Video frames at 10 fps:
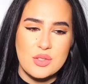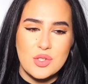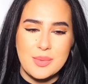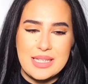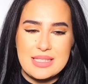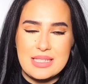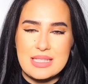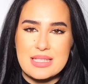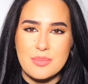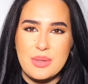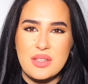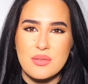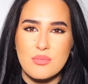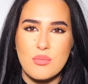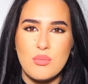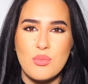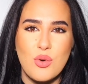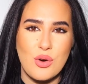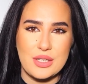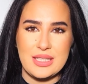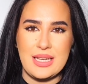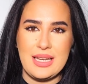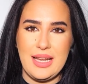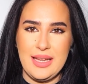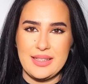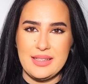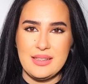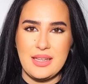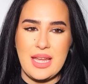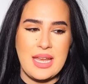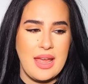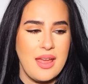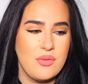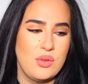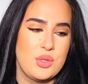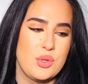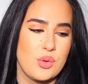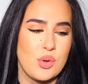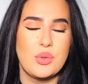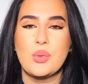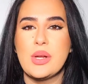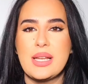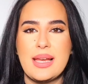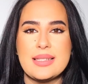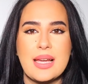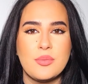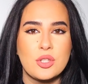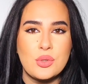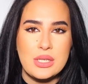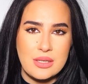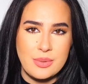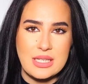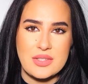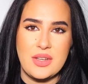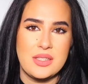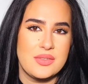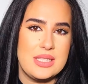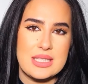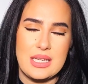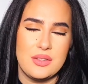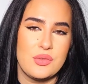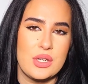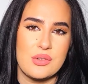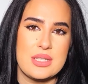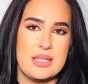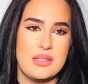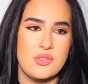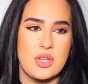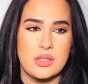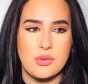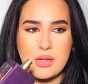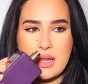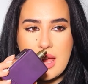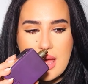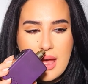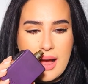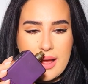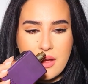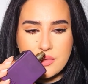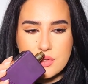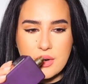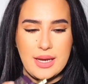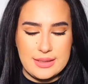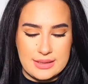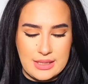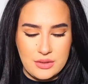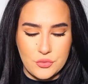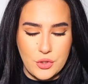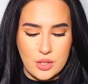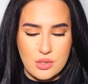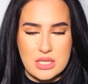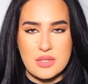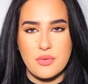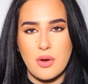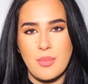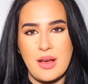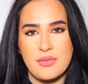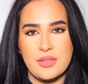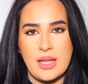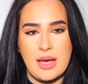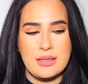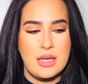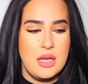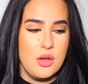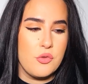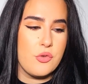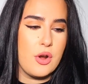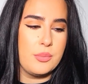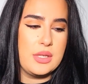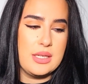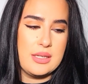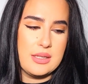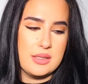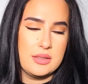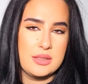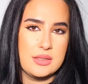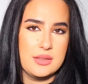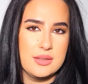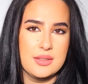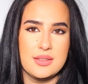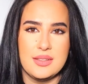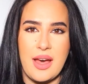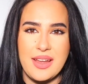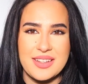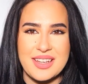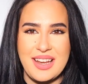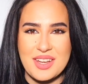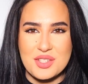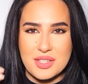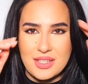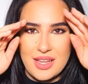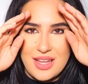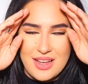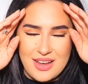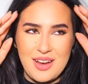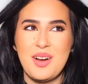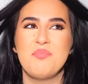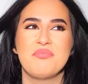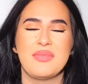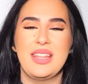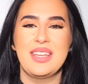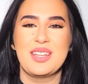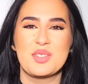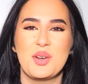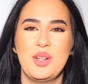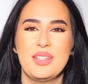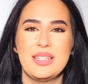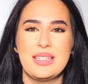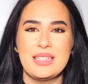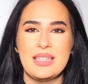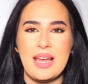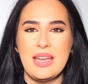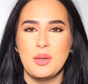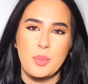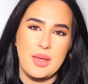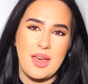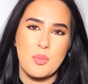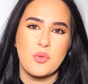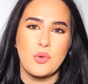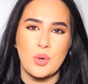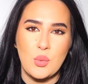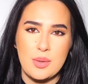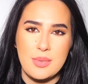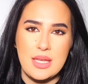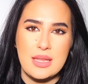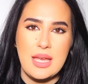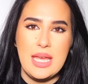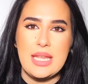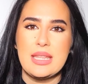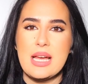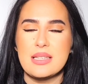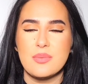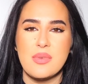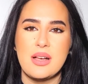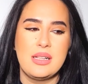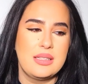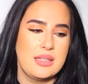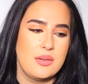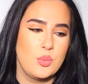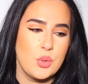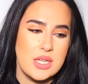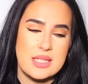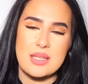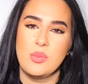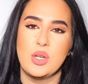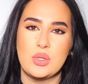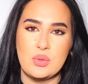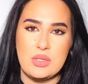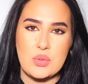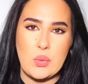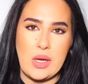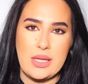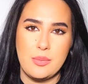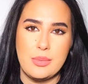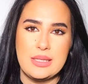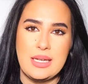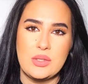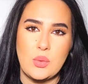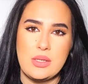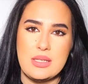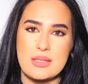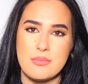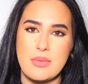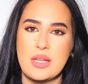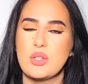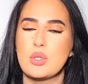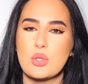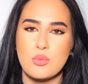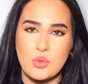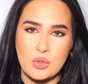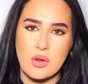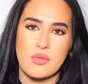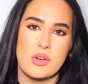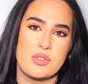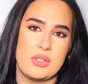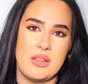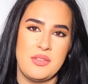To my taste, it's a bit more than I like it, and I have also grown to realize I'm not really the biggest fan of this kind of fragrances in general. I have tried another fragrance from Afnan from the 9 collection. I think it's called the 9 PM for Women. That smelled pretty similar to this one, but that one is a much smoother version.